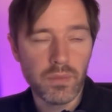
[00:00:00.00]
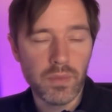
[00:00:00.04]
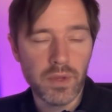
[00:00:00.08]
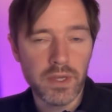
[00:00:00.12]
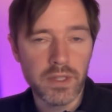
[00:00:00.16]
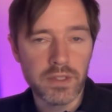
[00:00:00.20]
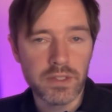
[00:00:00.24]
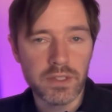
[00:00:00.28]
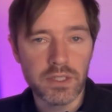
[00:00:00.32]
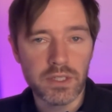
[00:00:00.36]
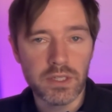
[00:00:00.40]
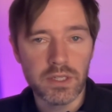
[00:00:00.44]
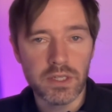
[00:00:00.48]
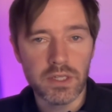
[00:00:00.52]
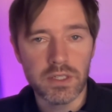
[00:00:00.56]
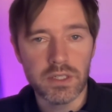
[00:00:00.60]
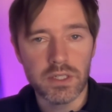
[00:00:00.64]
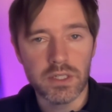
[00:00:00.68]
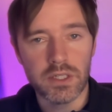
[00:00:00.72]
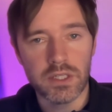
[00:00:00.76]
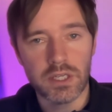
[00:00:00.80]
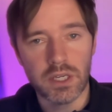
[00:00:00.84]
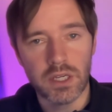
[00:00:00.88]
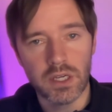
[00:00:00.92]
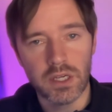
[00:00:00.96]
Italy to
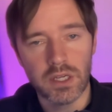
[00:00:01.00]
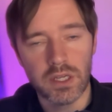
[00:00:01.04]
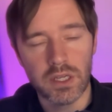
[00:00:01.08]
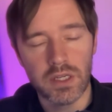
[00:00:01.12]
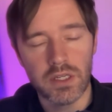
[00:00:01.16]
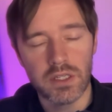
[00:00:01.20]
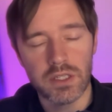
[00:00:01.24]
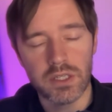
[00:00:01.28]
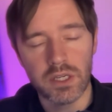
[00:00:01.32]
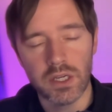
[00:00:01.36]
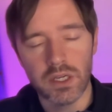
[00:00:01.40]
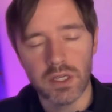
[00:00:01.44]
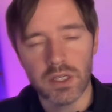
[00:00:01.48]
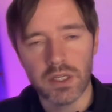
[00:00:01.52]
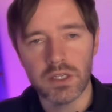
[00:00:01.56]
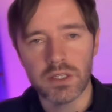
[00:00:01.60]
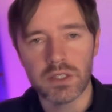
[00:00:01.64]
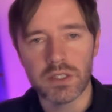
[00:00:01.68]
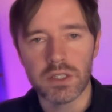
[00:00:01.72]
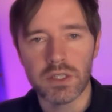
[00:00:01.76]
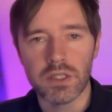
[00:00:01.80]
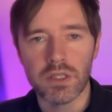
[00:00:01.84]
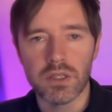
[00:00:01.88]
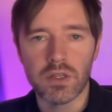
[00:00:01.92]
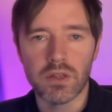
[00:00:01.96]
Turkey
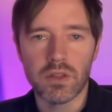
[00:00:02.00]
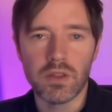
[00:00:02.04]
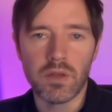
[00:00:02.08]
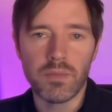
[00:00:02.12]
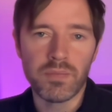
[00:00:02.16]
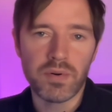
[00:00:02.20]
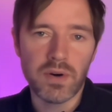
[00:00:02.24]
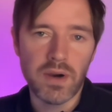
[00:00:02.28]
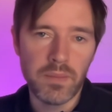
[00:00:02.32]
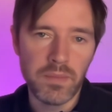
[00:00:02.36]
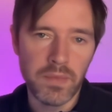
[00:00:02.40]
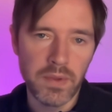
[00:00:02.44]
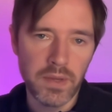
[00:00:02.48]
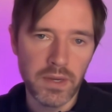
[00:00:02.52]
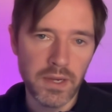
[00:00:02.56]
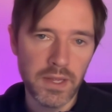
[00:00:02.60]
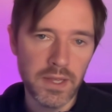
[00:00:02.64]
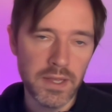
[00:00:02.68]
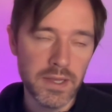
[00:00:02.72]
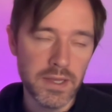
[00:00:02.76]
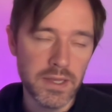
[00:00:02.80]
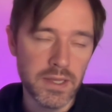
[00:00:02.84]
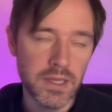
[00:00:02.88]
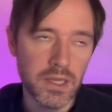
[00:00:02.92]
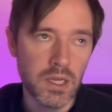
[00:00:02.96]
to the Premier
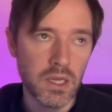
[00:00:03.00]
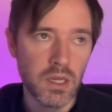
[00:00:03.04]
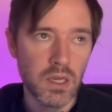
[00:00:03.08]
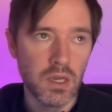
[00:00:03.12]
League.